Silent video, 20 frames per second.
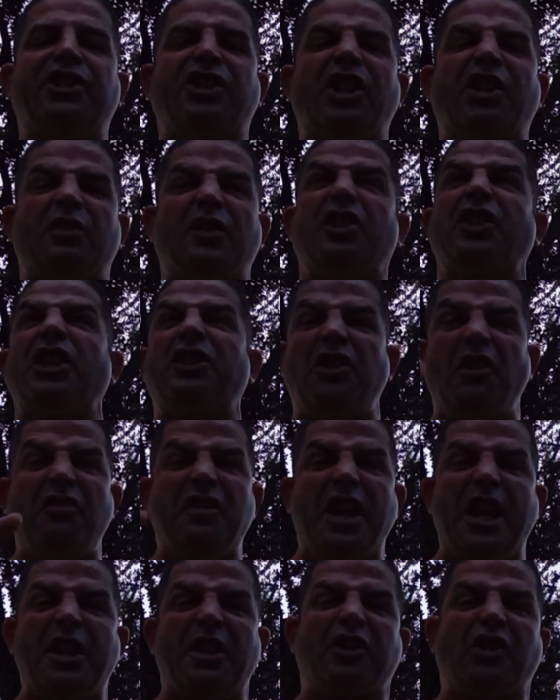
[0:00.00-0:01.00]
And then I said, you
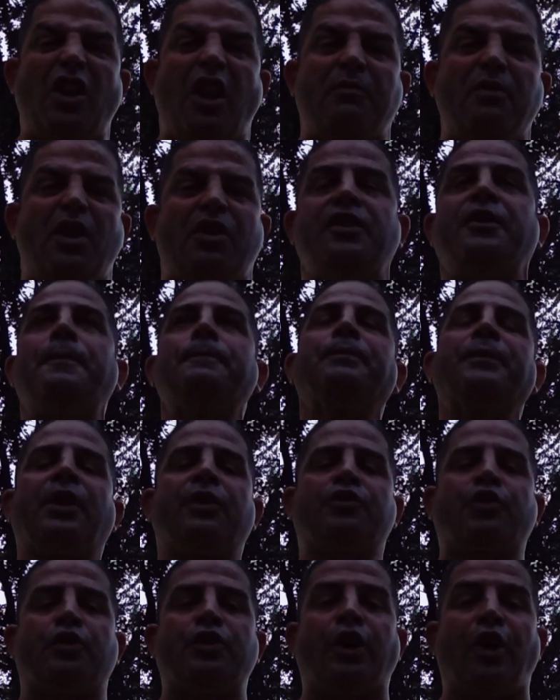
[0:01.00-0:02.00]
need to stop it.
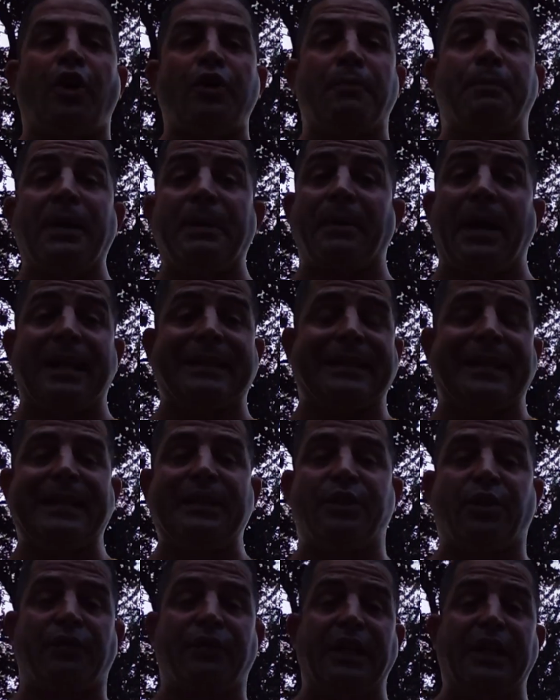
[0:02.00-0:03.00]
So the other people had to
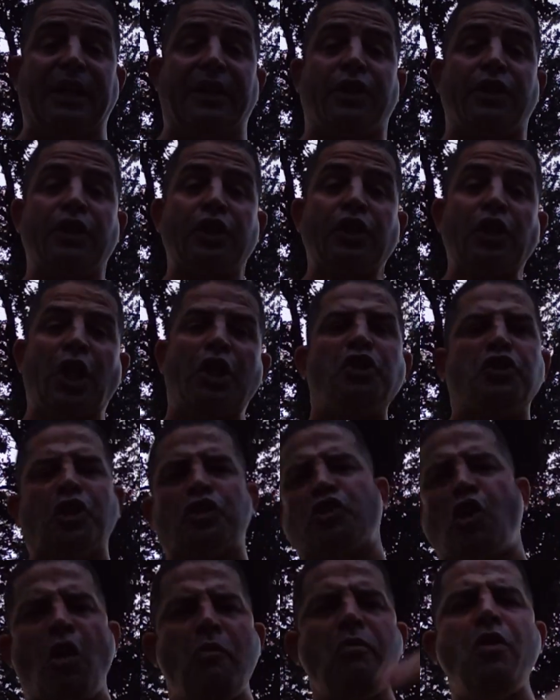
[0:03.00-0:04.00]
intervene. And he says,
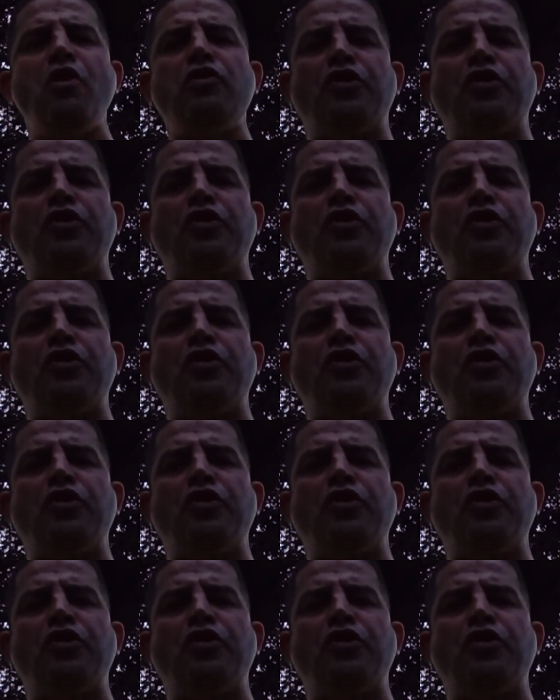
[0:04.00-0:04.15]
come here,